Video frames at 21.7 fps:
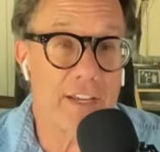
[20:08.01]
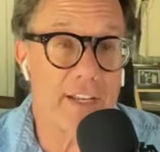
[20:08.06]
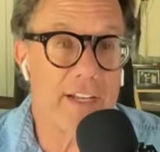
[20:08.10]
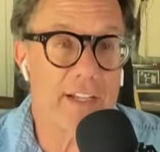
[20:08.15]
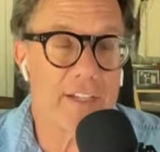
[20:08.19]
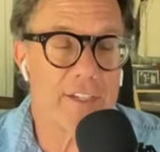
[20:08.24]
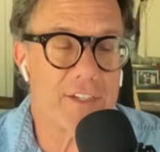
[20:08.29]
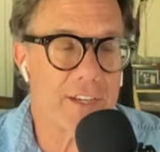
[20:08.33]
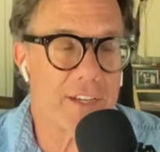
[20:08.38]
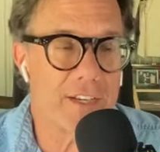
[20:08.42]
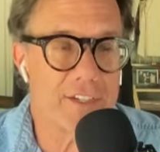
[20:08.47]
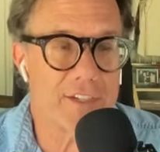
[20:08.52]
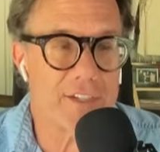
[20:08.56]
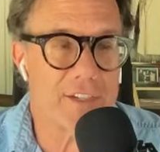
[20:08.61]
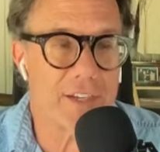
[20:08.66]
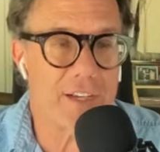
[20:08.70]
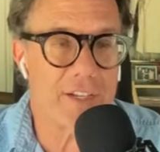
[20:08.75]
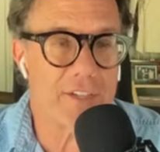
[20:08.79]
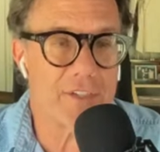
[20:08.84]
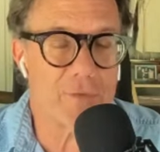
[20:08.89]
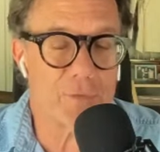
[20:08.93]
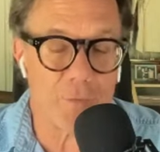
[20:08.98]
And it's
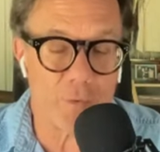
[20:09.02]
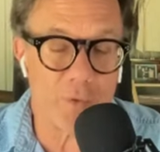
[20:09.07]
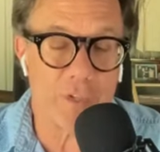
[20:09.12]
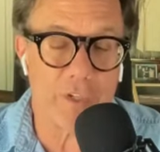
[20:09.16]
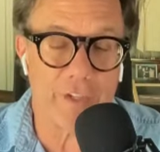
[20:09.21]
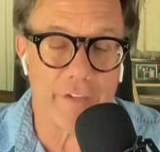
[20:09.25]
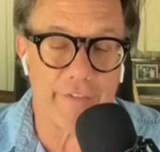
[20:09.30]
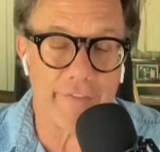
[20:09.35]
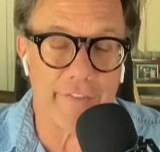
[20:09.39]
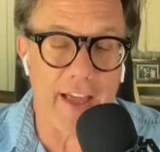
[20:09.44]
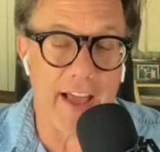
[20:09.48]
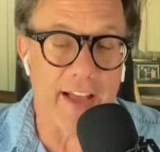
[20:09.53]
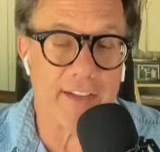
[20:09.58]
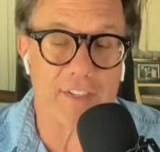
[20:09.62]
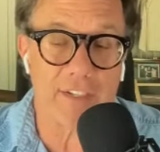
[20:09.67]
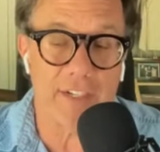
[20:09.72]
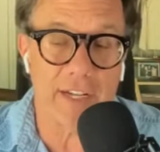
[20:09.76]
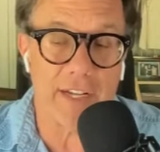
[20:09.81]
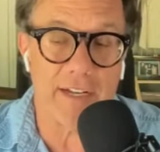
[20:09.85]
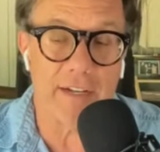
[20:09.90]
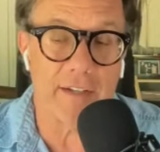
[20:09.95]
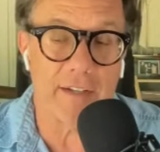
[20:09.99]
really
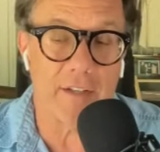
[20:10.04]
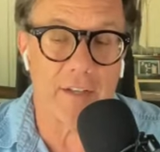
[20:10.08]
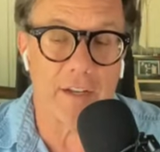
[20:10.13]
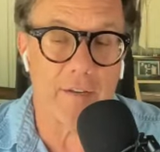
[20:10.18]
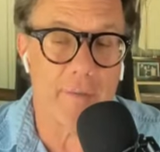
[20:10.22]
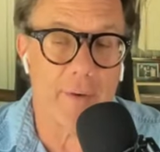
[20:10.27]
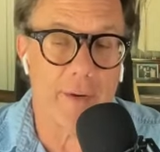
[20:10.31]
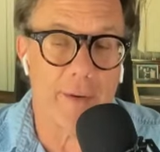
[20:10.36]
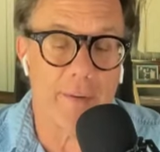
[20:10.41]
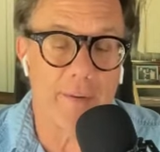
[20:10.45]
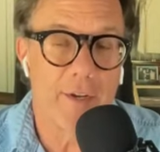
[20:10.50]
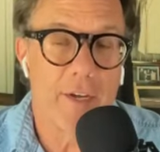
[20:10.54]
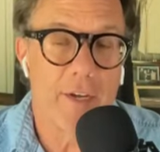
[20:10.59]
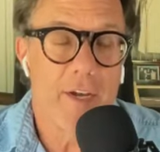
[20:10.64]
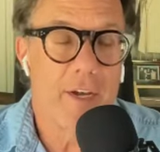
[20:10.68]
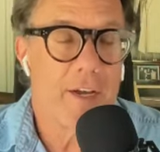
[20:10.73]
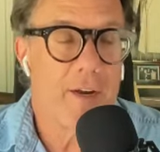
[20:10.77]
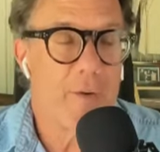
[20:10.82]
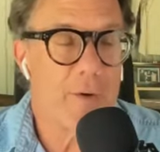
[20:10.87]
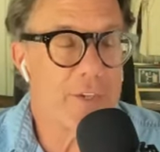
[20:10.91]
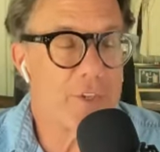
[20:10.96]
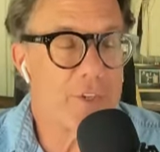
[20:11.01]
fascinating.
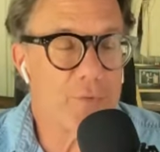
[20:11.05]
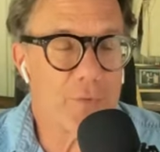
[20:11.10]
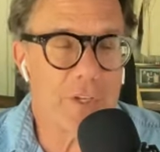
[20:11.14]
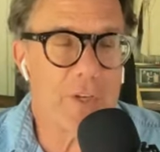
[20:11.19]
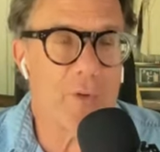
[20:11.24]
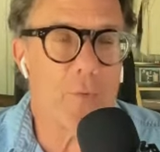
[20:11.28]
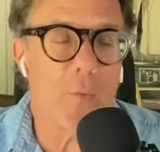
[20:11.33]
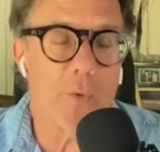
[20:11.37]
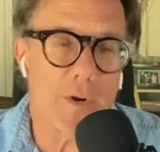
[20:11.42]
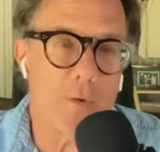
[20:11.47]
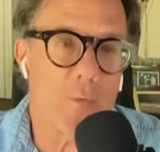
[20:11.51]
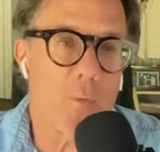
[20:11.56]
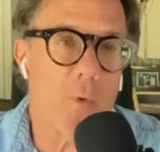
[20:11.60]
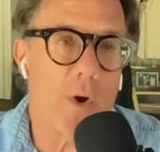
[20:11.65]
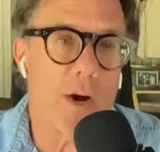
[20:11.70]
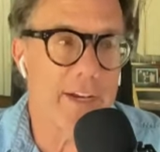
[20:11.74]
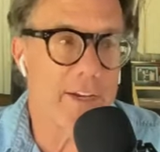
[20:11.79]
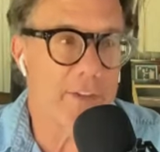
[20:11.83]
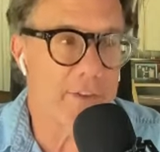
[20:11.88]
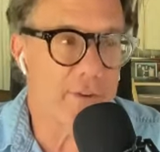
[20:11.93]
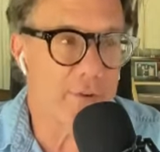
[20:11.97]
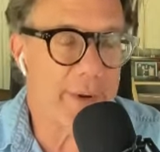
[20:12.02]
It's really weird
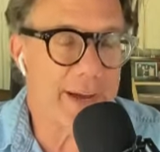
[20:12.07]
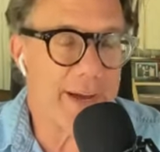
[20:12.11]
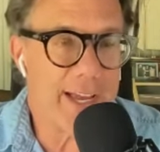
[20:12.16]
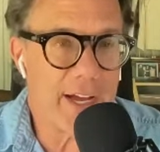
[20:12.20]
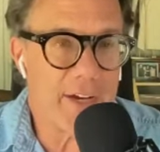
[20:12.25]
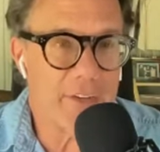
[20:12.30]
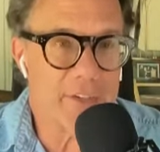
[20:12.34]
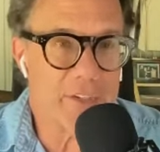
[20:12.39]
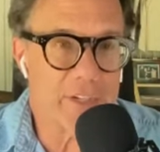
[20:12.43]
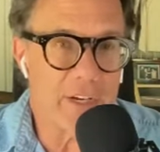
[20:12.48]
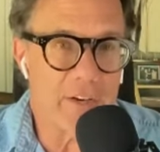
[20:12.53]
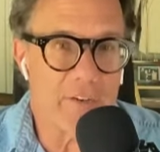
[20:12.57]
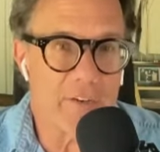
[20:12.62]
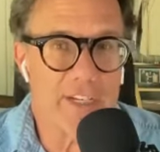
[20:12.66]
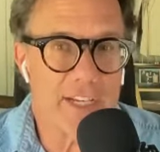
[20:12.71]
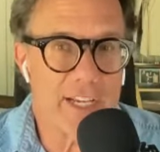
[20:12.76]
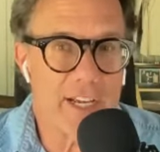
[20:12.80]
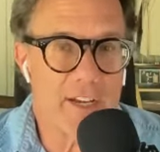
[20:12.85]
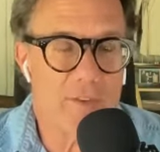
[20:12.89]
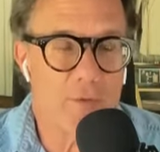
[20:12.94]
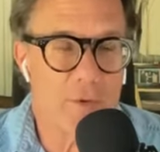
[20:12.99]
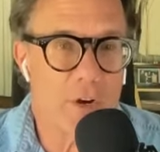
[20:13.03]
walking through my house and hearing
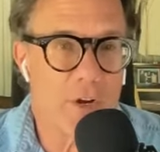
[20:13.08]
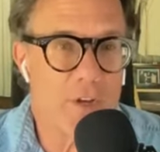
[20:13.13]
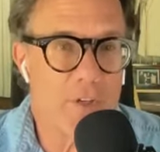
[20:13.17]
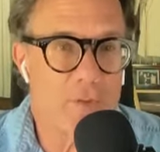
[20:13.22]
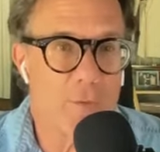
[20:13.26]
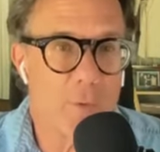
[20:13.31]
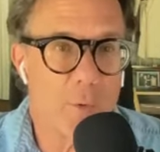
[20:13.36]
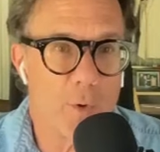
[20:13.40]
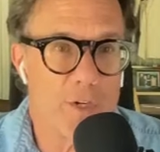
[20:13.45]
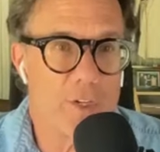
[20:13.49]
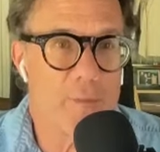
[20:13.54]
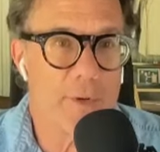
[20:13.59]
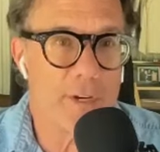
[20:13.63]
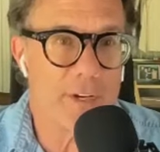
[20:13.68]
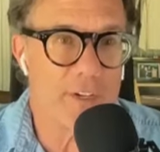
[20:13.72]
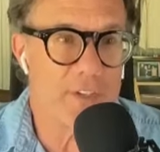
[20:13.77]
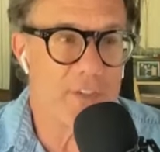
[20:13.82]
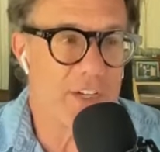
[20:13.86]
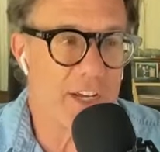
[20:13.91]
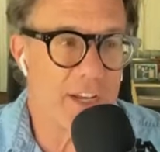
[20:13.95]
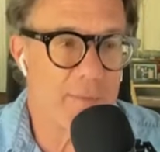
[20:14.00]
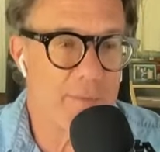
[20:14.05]
Ted Rall's voice,
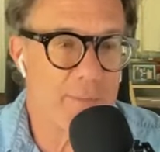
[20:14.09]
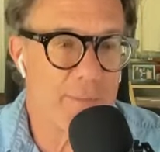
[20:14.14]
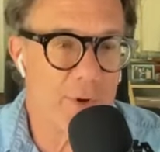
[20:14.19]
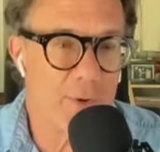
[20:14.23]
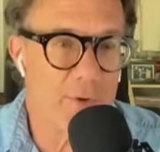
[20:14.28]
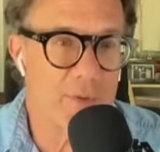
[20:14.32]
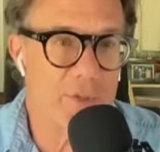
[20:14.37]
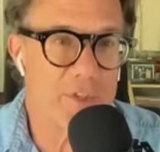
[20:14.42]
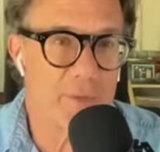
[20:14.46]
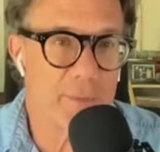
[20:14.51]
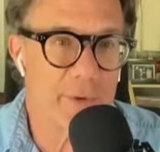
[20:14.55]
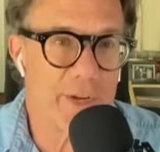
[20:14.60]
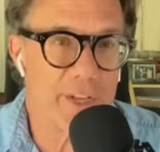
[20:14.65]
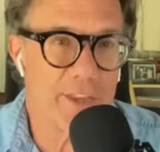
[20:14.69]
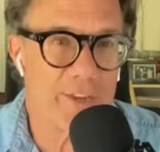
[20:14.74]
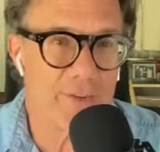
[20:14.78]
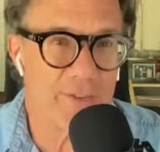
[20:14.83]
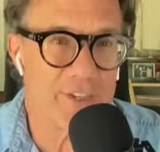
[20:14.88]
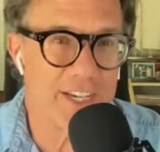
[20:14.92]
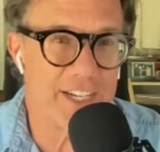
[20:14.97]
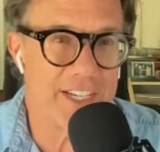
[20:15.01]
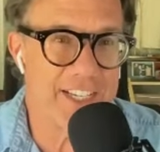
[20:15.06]
because Ted posts about
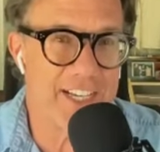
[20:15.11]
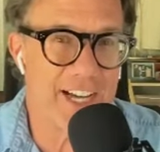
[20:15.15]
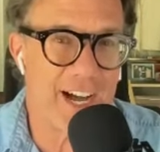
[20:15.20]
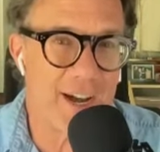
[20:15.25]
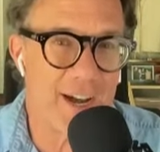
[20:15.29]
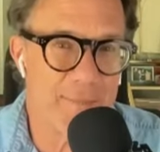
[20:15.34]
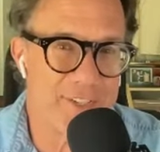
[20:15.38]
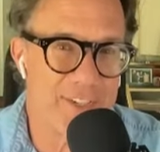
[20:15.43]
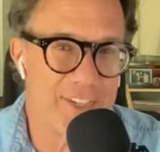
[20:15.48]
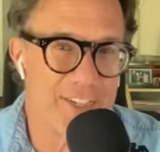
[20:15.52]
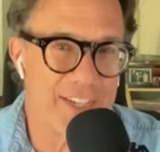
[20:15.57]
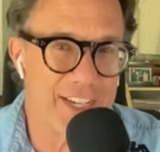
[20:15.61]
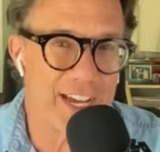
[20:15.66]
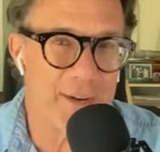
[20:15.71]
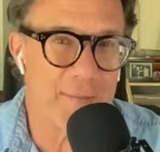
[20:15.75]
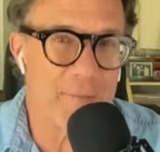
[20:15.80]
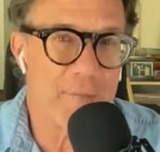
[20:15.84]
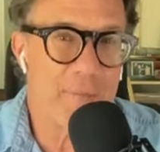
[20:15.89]
13 times a day.